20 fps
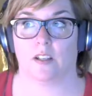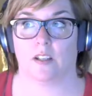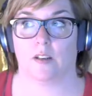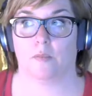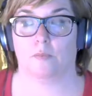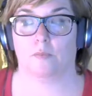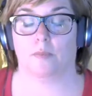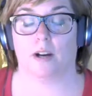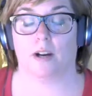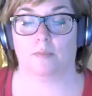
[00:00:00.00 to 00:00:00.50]

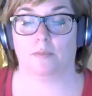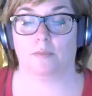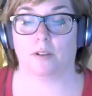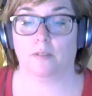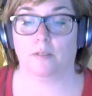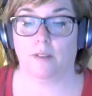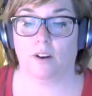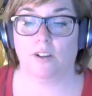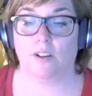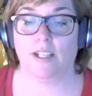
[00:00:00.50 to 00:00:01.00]
But
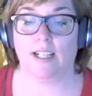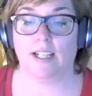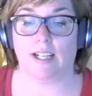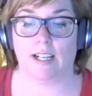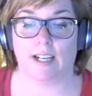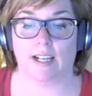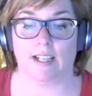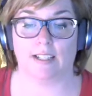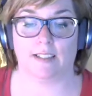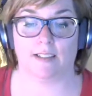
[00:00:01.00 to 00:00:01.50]
promoting
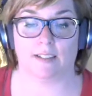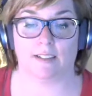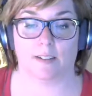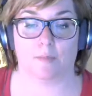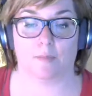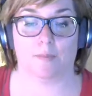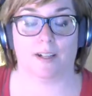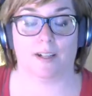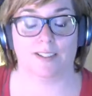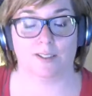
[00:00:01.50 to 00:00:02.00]
it, the
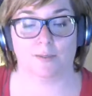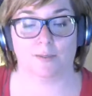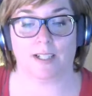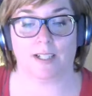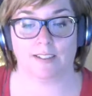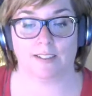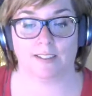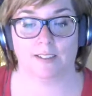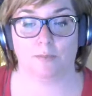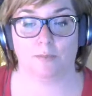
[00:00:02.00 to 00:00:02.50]
best way
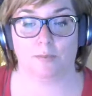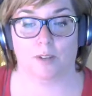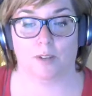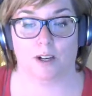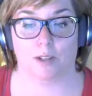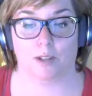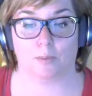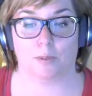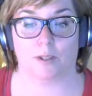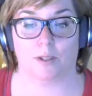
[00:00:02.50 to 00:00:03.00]
is the
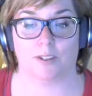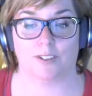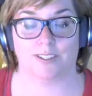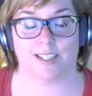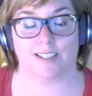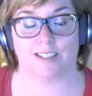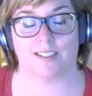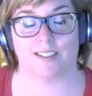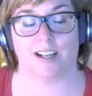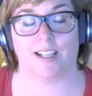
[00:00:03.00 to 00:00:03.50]
blog post.
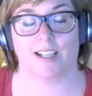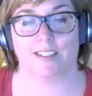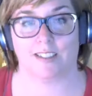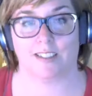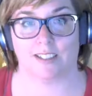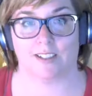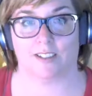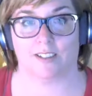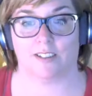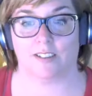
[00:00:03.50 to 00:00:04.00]
That's
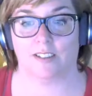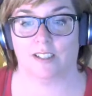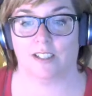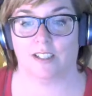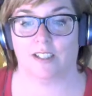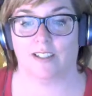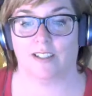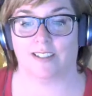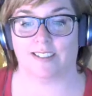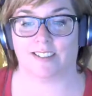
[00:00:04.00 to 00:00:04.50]
ideal.
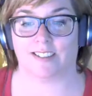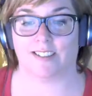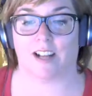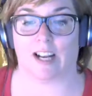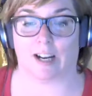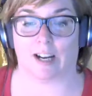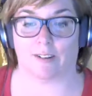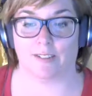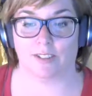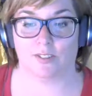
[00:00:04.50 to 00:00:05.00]
It's not
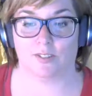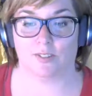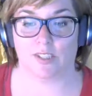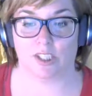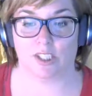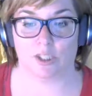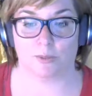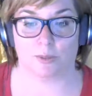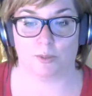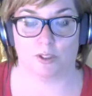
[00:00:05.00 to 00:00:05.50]
always
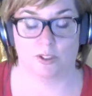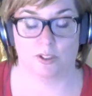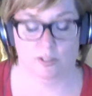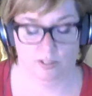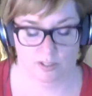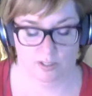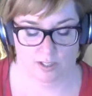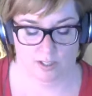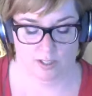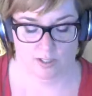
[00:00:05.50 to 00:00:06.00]
feasible
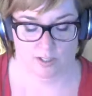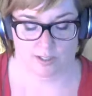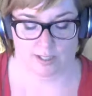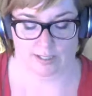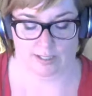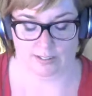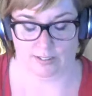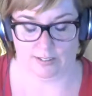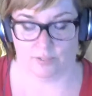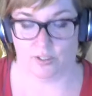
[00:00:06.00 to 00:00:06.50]

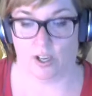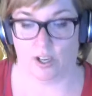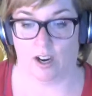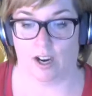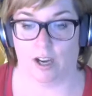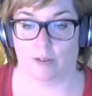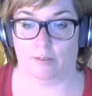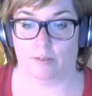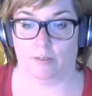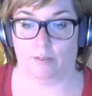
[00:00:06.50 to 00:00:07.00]
because of
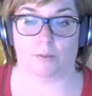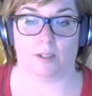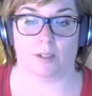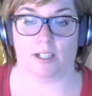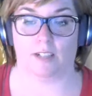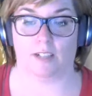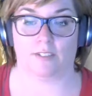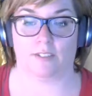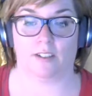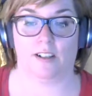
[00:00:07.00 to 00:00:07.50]
time or
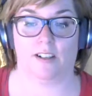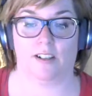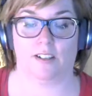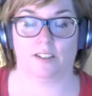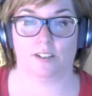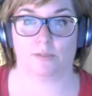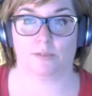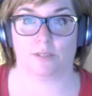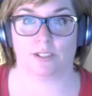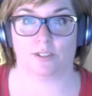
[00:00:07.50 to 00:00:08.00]
whatever
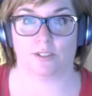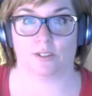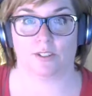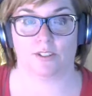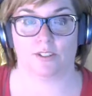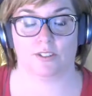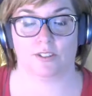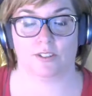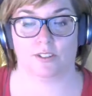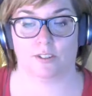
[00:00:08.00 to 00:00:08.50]
else,
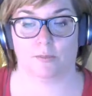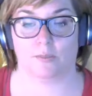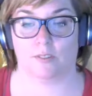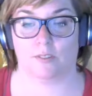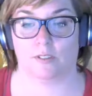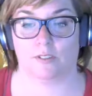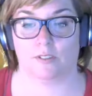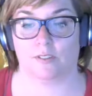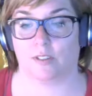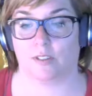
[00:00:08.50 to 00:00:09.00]
resources
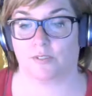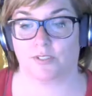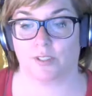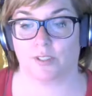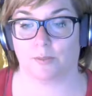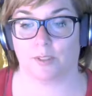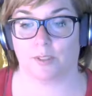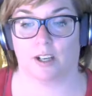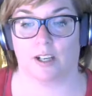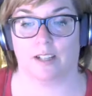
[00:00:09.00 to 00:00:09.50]
of some
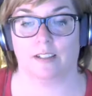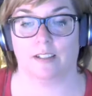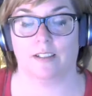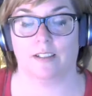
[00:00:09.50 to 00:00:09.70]
kind.